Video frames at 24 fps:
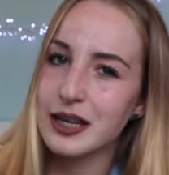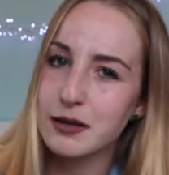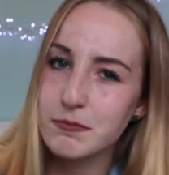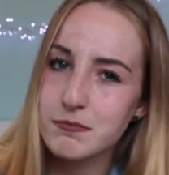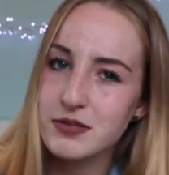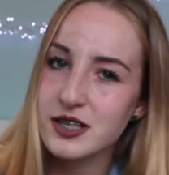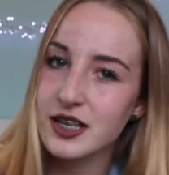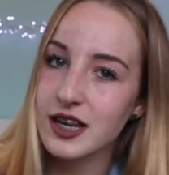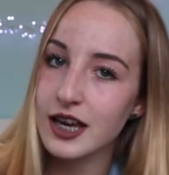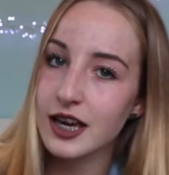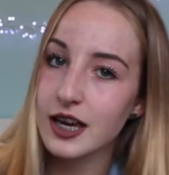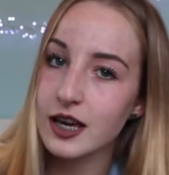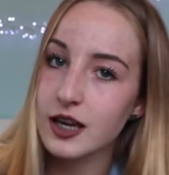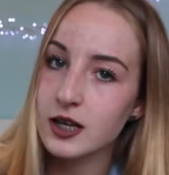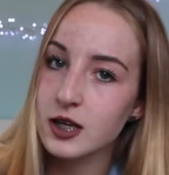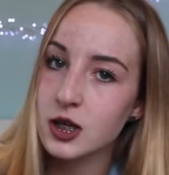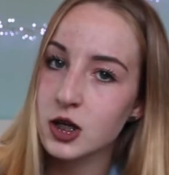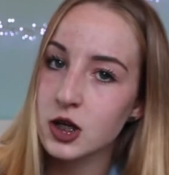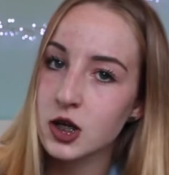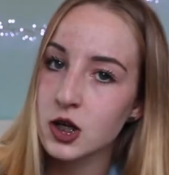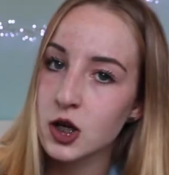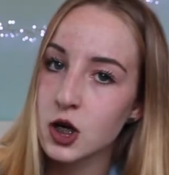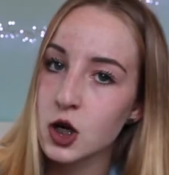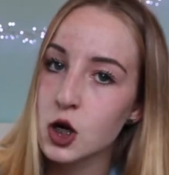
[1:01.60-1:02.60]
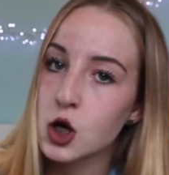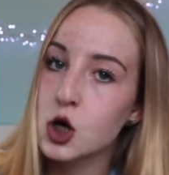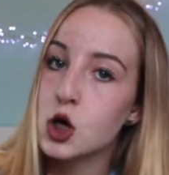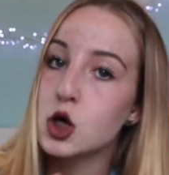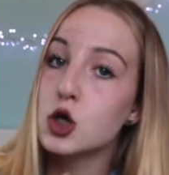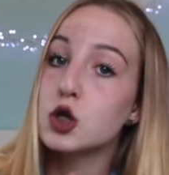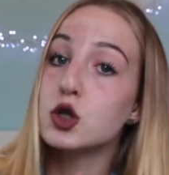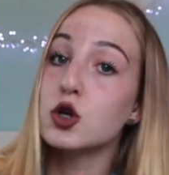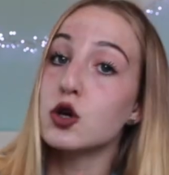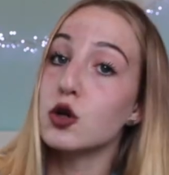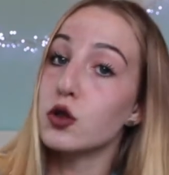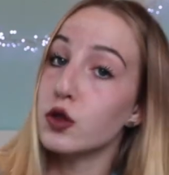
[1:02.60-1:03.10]
lipstick,
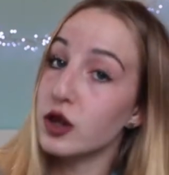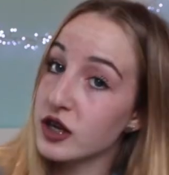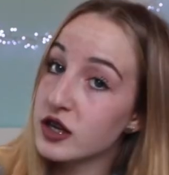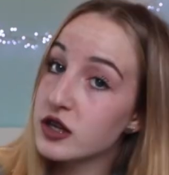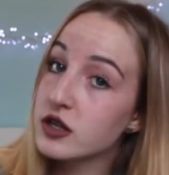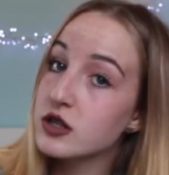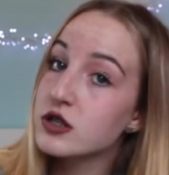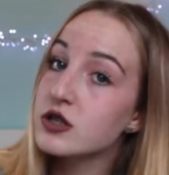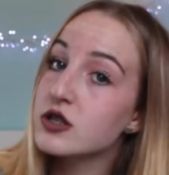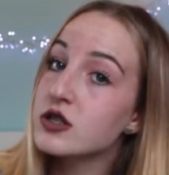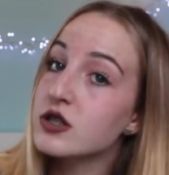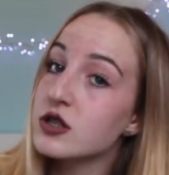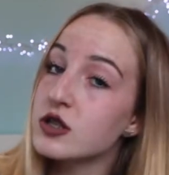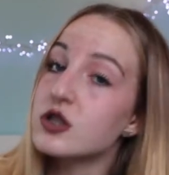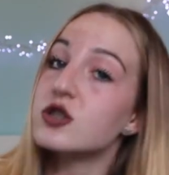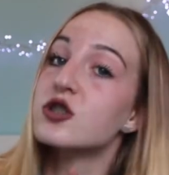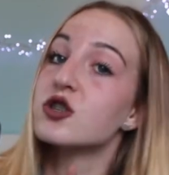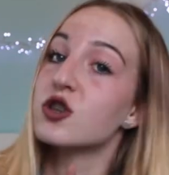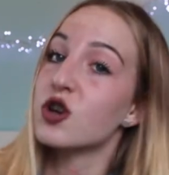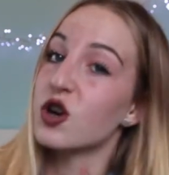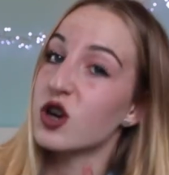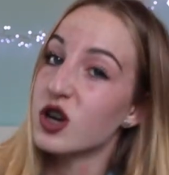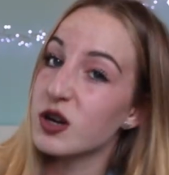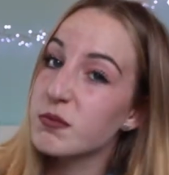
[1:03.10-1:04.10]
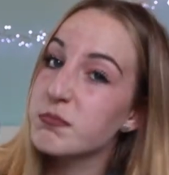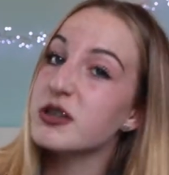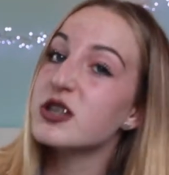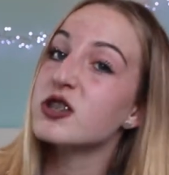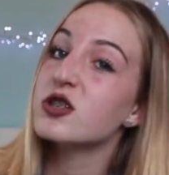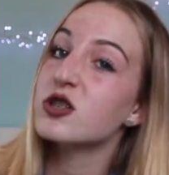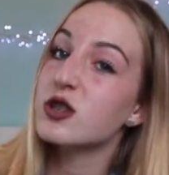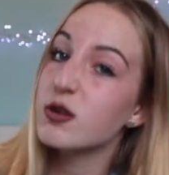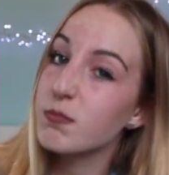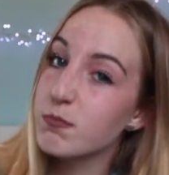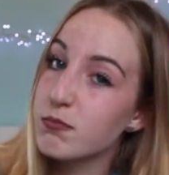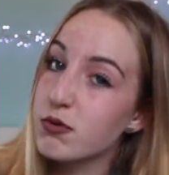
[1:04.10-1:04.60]
so this is gonna be a
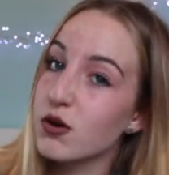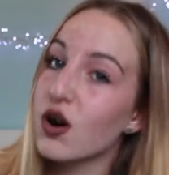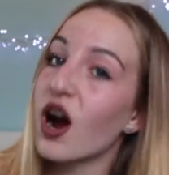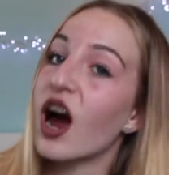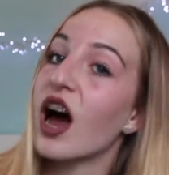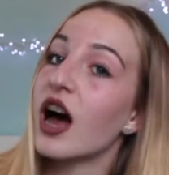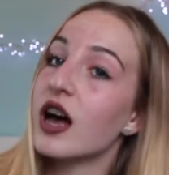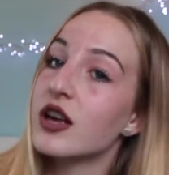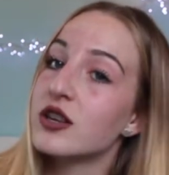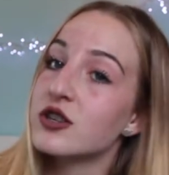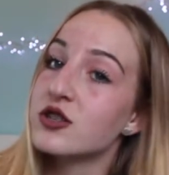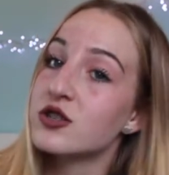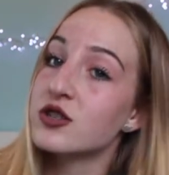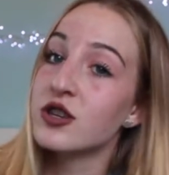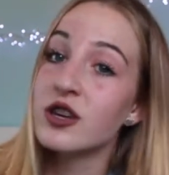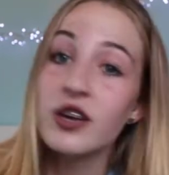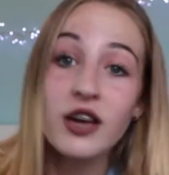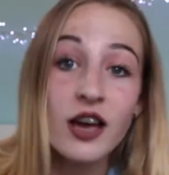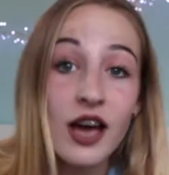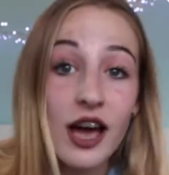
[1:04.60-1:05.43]
surprise.